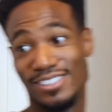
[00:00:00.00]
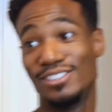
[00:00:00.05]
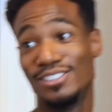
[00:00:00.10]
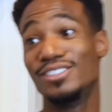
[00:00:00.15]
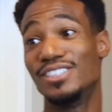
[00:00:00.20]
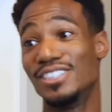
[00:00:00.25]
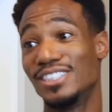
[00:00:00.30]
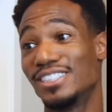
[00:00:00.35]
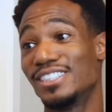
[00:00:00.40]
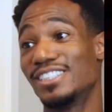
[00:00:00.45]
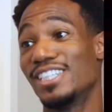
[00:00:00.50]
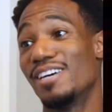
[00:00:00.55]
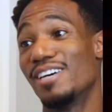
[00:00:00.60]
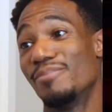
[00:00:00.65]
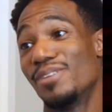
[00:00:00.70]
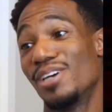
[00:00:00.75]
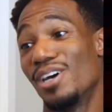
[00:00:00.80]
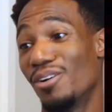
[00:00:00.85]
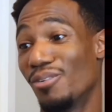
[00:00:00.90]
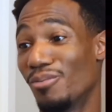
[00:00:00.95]
You just set
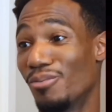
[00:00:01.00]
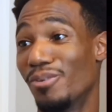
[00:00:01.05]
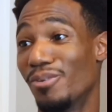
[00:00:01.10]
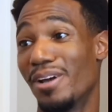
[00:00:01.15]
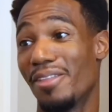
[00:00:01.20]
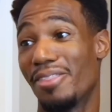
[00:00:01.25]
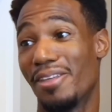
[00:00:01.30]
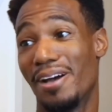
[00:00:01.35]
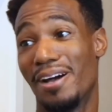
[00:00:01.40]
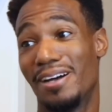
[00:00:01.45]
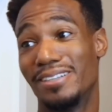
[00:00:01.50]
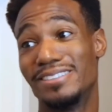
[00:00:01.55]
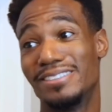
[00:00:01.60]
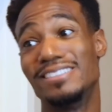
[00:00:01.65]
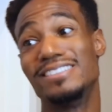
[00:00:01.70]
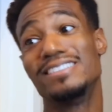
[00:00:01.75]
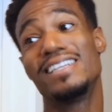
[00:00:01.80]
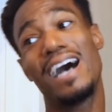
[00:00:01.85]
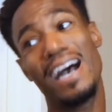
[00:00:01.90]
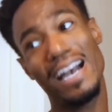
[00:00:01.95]
me up with a
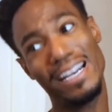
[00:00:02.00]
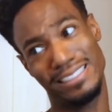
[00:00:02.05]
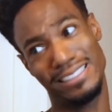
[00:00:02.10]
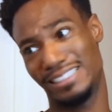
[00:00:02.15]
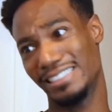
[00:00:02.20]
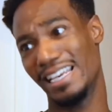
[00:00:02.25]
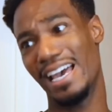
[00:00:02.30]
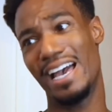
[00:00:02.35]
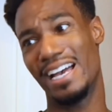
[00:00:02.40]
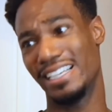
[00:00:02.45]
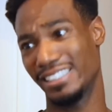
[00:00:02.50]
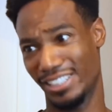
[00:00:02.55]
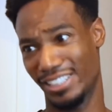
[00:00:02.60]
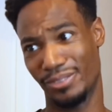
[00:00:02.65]
nice ass